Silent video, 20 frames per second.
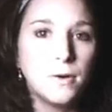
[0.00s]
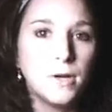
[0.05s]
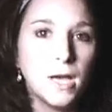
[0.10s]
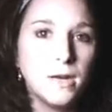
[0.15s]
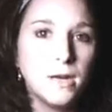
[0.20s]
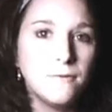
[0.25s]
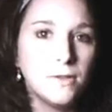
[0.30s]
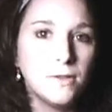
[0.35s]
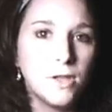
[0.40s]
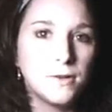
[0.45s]

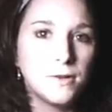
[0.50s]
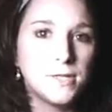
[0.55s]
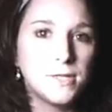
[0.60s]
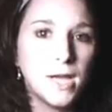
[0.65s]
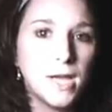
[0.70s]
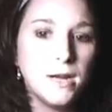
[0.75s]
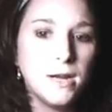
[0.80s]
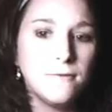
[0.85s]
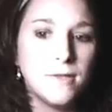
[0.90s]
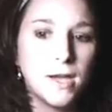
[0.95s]
Kind of
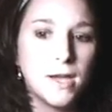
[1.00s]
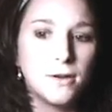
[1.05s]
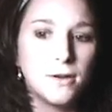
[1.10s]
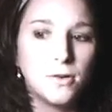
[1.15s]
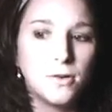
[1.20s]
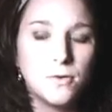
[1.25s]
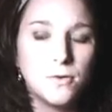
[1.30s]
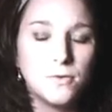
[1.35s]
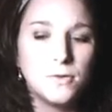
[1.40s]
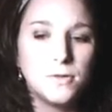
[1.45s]
alongside of that
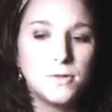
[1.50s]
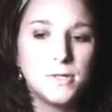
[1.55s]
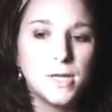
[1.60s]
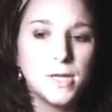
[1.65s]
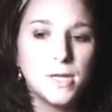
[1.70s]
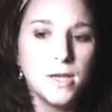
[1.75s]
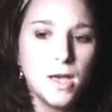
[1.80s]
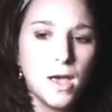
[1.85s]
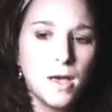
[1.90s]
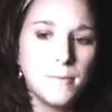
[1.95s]
goes,
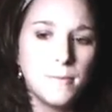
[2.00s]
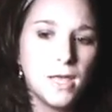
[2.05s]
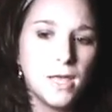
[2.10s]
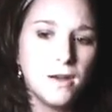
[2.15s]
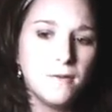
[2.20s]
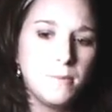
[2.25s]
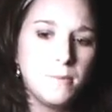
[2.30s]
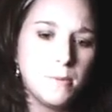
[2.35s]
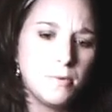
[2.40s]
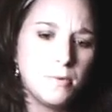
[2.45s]
a
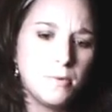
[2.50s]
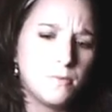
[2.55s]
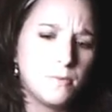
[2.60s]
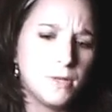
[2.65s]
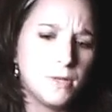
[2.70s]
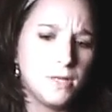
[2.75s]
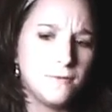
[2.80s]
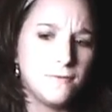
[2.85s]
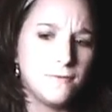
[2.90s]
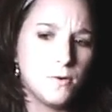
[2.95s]
lot of people are
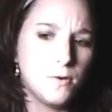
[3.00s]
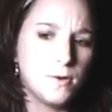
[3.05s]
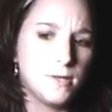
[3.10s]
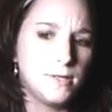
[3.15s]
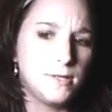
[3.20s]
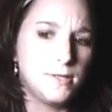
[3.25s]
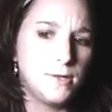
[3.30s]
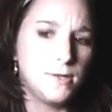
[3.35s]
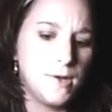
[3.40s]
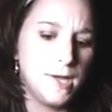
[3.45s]
really
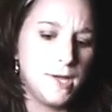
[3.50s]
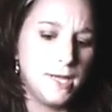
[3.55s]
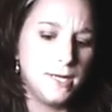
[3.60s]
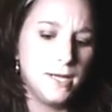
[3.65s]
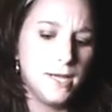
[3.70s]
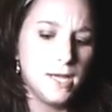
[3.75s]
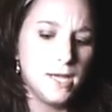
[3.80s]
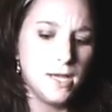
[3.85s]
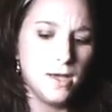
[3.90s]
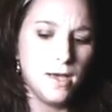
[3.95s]
focused on